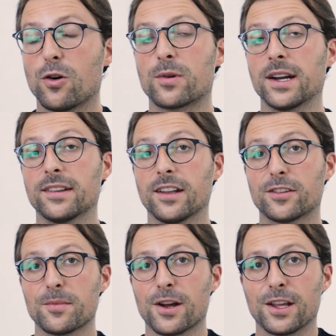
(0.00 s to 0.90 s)
All right,
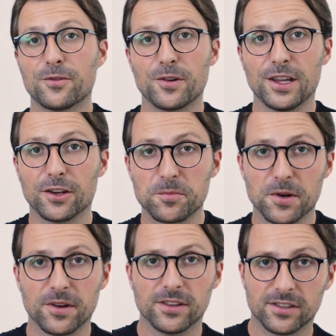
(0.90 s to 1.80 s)
that's about it for the
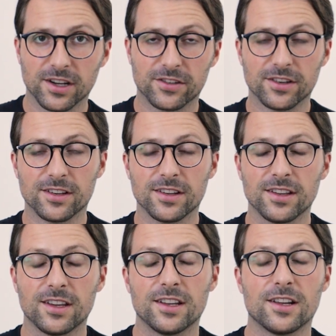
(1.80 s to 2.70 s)
experience section.
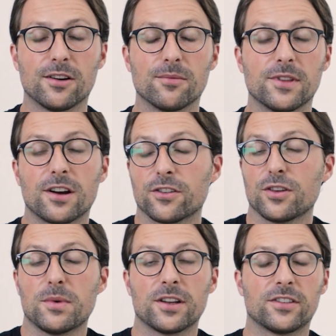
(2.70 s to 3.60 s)
Now, there are
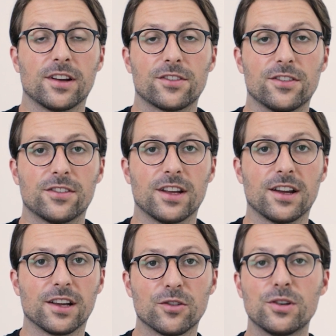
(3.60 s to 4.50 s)
some other sections that
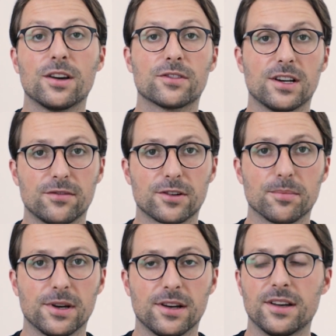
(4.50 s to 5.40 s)
I could have
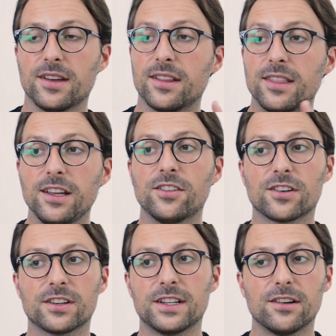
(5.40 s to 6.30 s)
covered, but
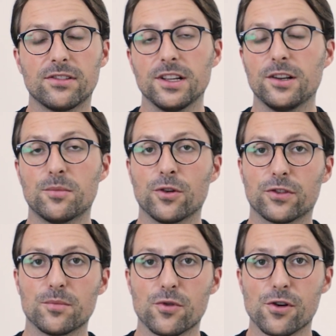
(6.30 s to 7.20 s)
these are definitely the
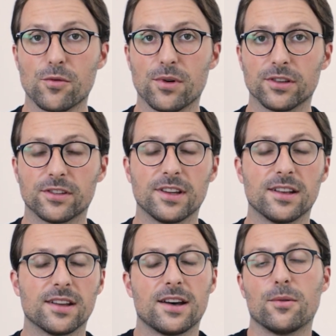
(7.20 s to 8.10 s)
most important ones
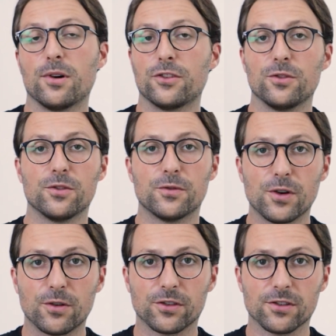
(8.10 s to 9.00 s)
that I want you to
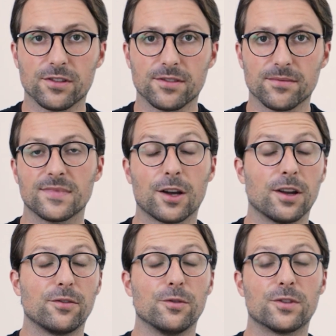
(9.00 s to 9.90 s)
focus on. Now,
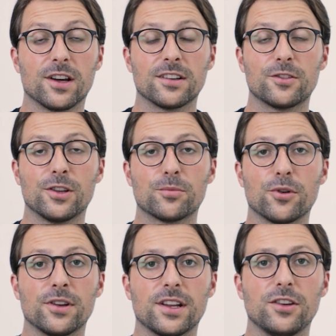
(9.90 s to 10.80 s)
if you've gotten to this
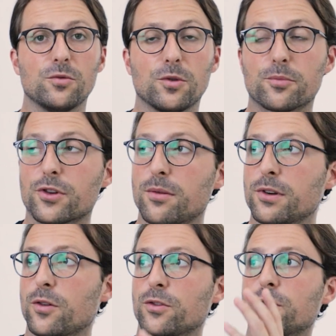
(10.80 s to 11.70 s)
point, then you will
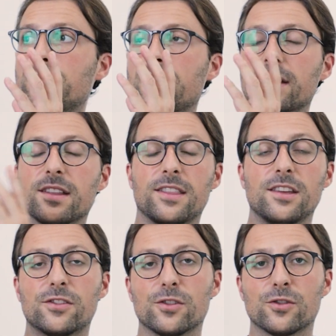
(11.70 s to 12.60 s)
probably also find
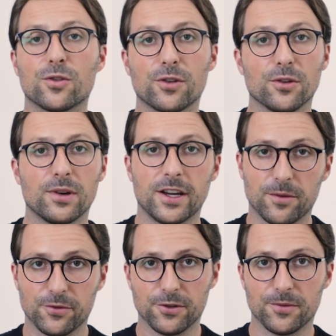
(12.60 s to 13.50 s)
this tutorial
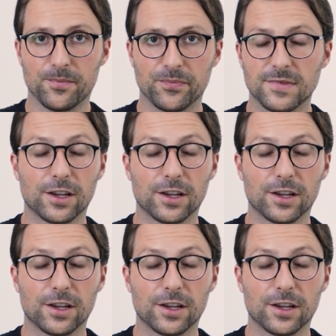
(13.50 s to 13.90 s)
helpful.